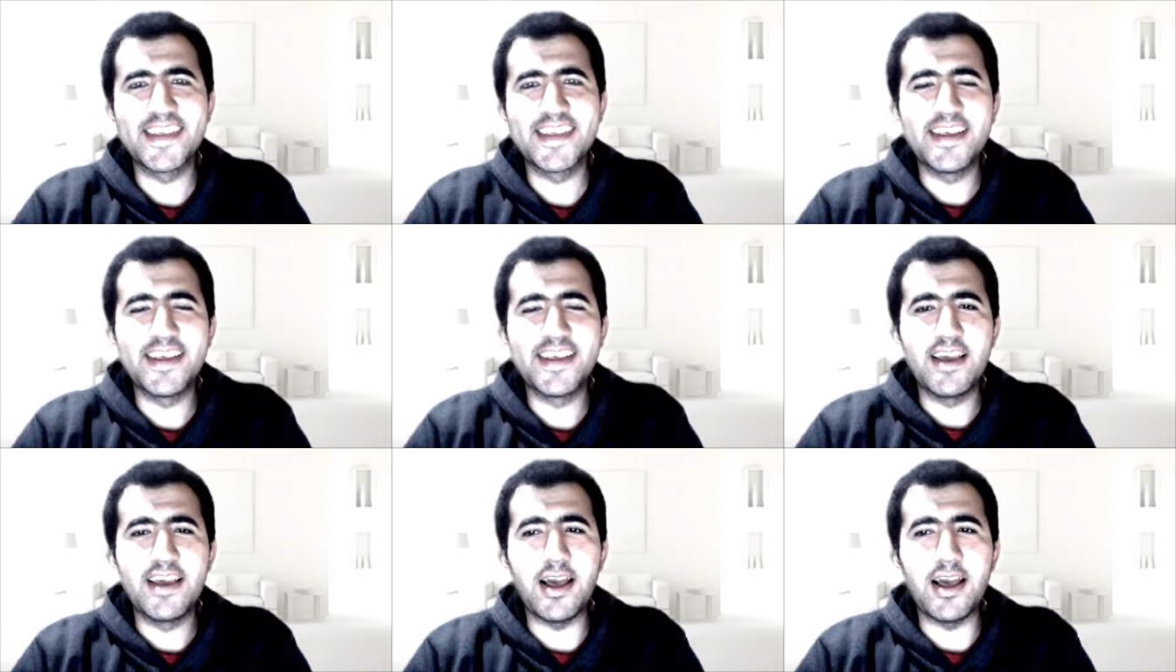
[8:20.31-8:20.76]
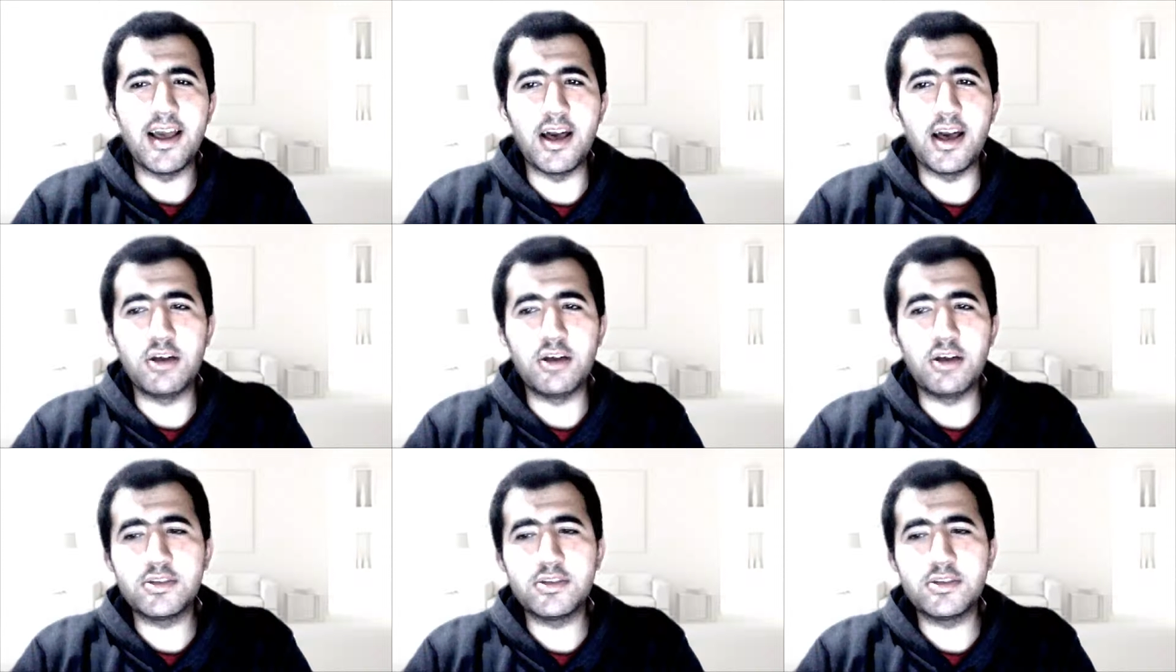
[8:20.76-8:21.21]
Uh, also,
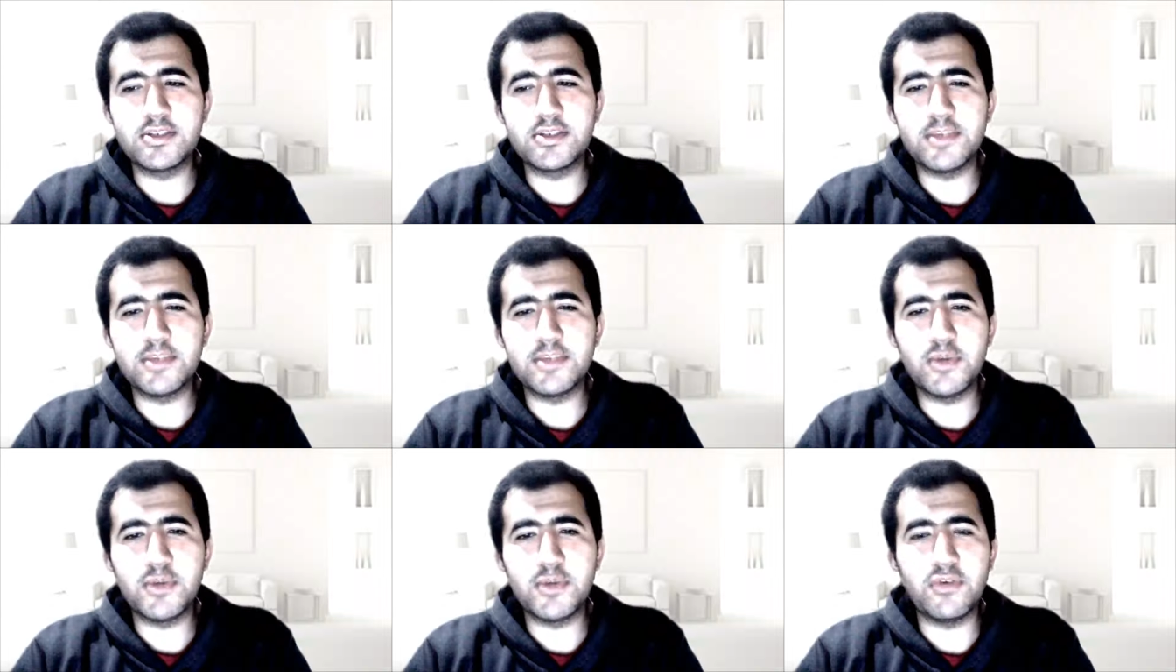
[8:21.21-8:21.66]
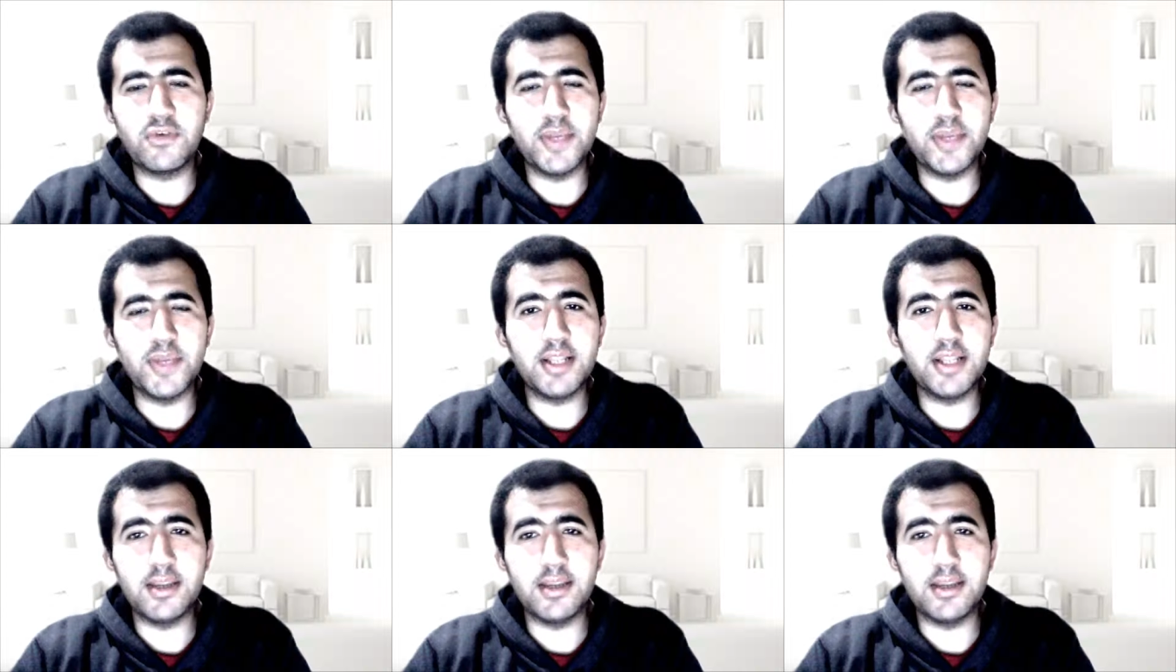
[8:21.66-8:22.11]
some people from
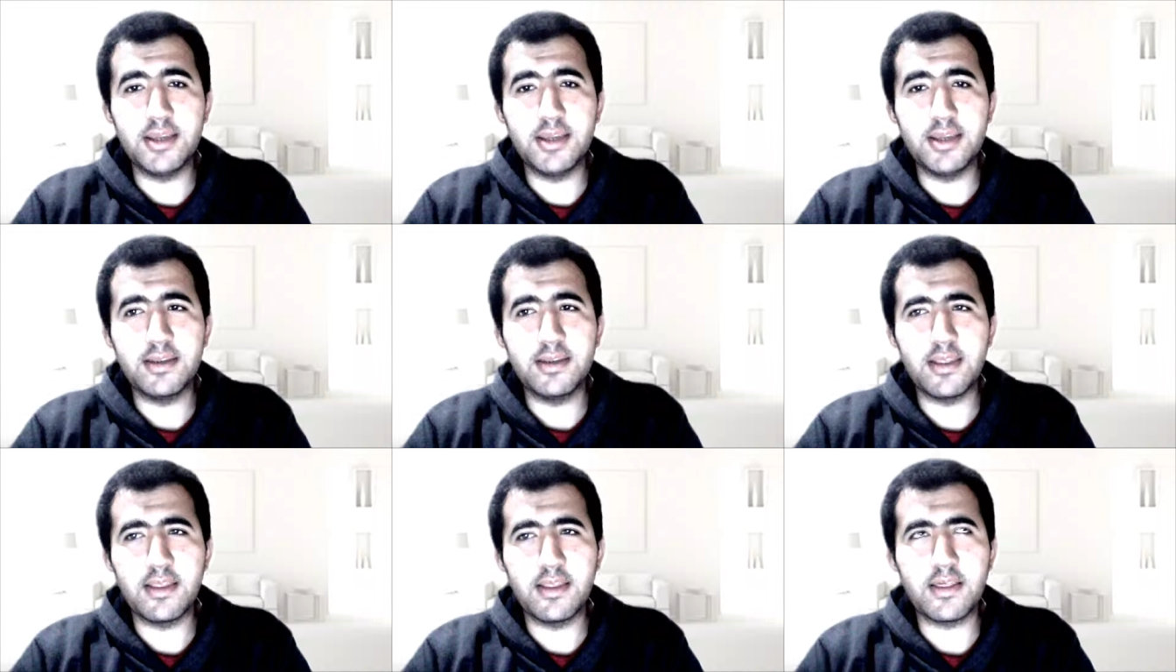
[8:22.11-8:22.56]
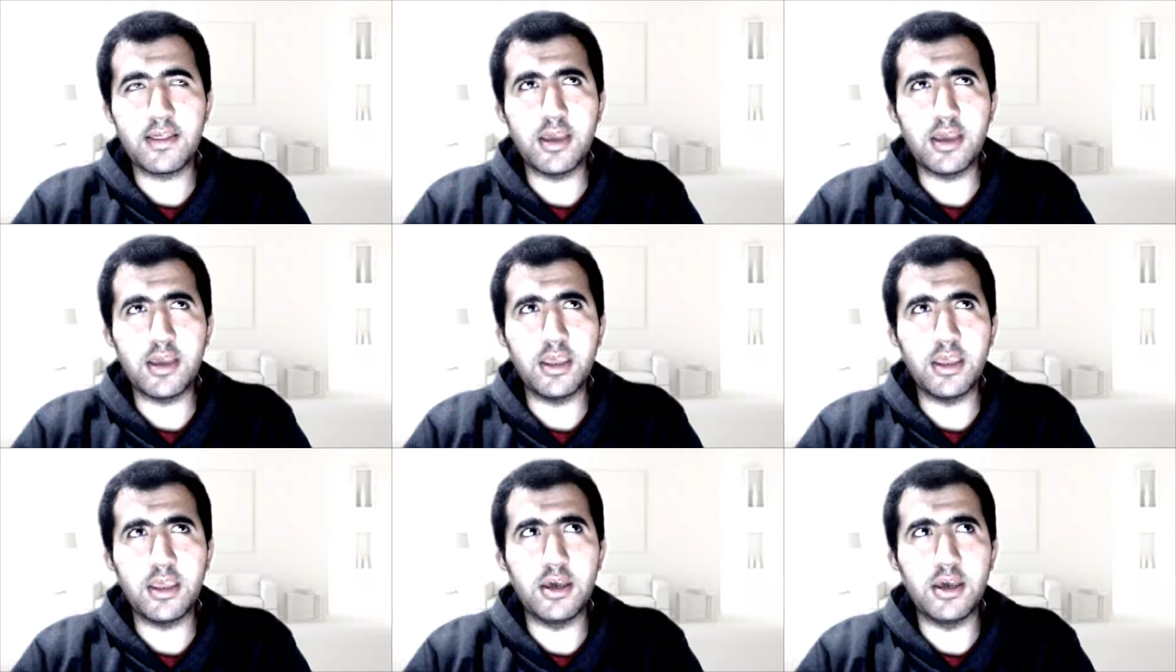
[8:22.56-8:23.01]
Italy they say
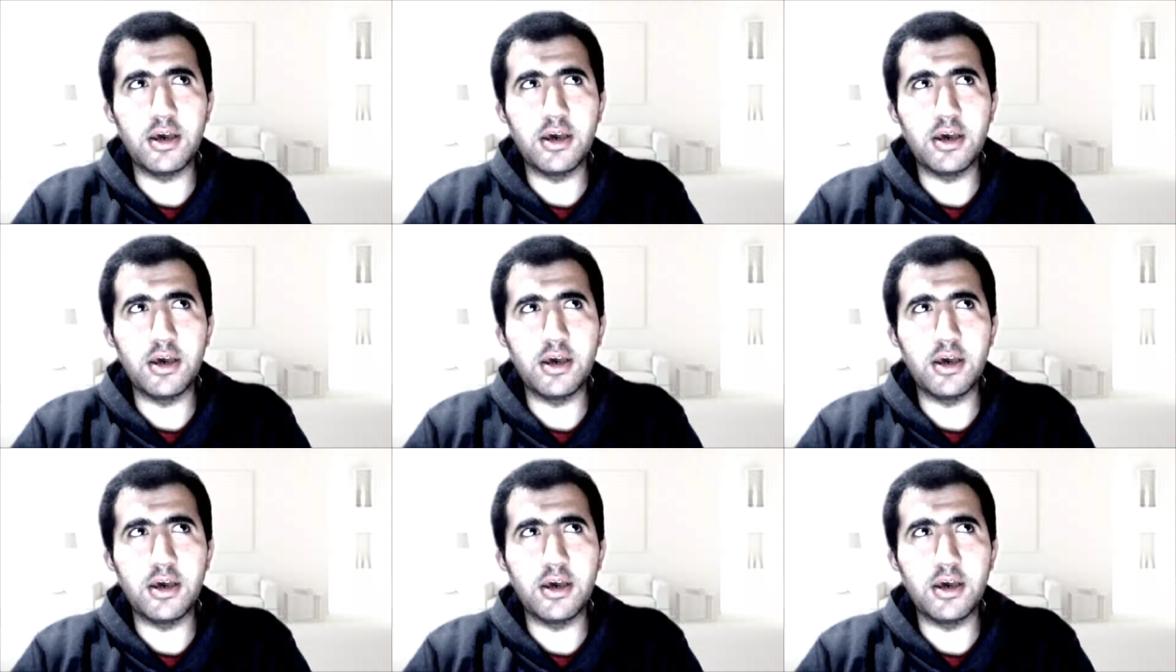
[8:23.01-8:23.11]
uh,